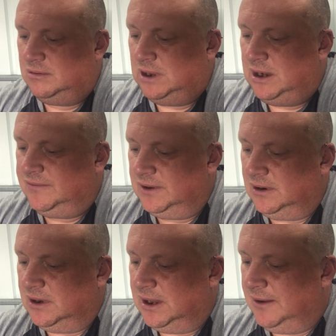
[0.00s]
anything
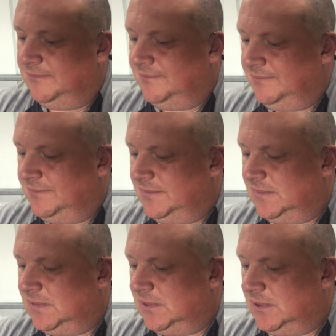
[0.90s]
like that,
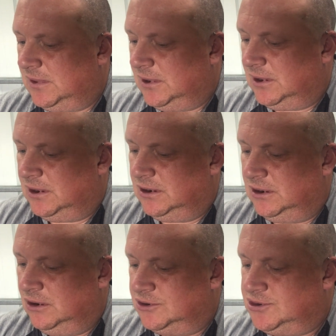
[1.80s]

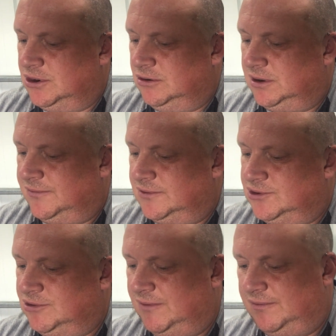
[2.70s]
you've got 2 different
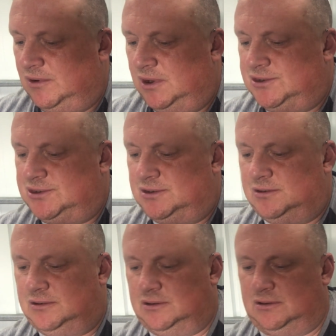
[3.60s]
strength lines.
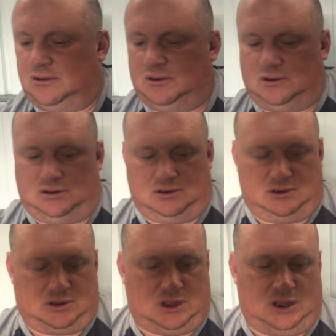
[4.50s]

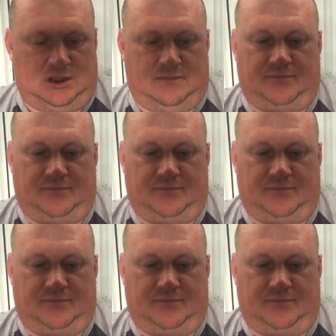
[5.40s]
Okay,